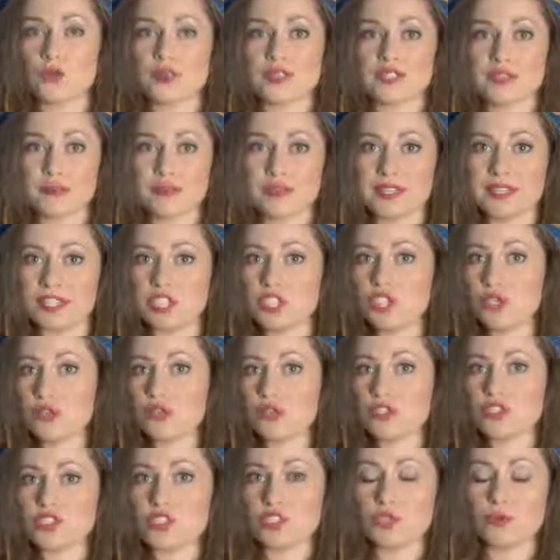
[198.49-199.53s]
with something
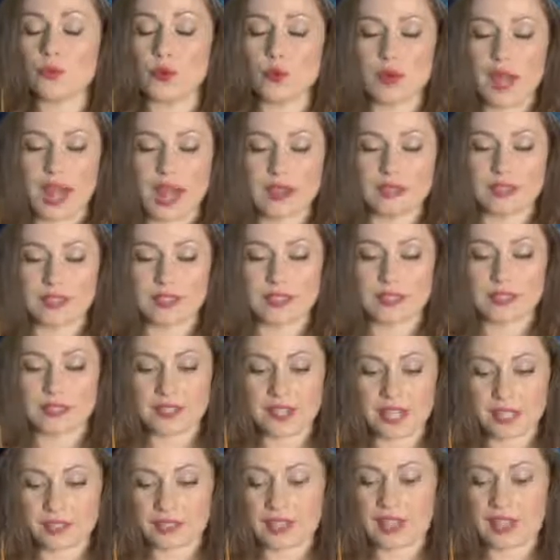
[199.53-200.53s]
new. So you won't have the thing